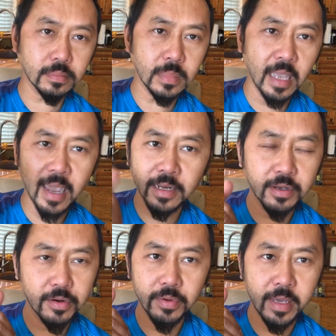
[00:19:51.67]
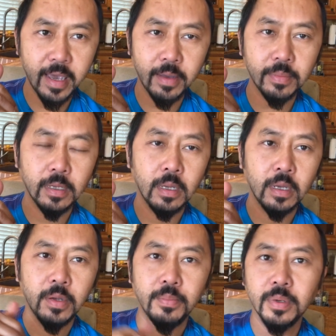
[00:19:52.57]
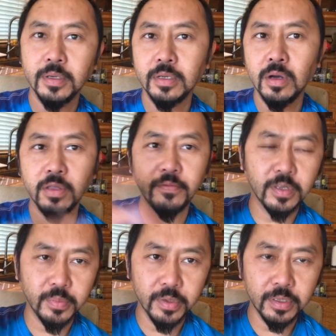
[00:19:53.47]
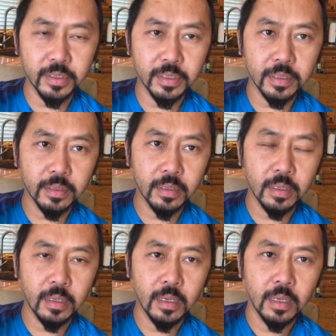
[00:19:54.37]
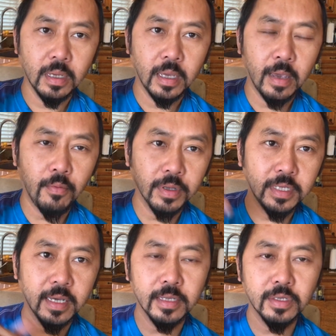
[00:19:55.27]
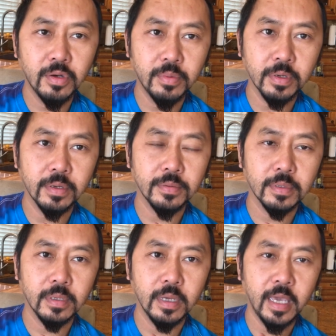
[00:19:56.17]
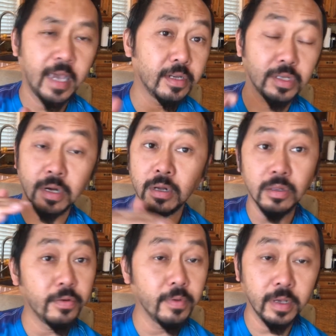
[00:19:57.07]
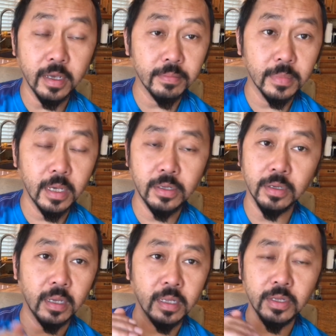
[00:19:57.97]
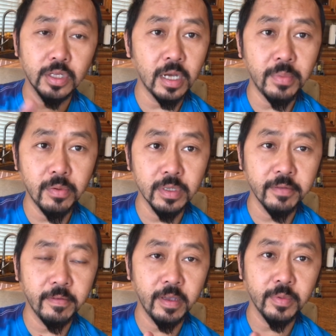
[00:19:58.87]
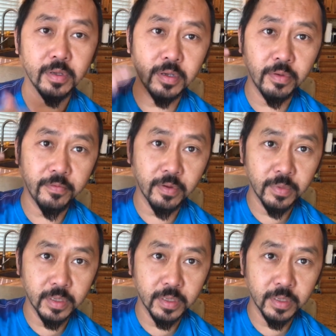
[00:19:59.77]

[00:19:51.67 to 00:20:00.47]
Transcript: had to go to rehab, burnt all of his bridges, And once he got sober, he had to start all over again. He took any job that was available. He went from this